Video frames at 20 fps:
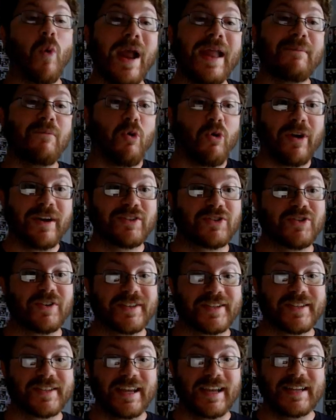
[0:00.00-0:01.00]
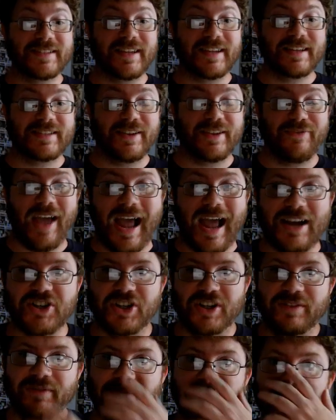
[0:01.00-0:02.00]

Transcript: way more interesting as a, as a faction.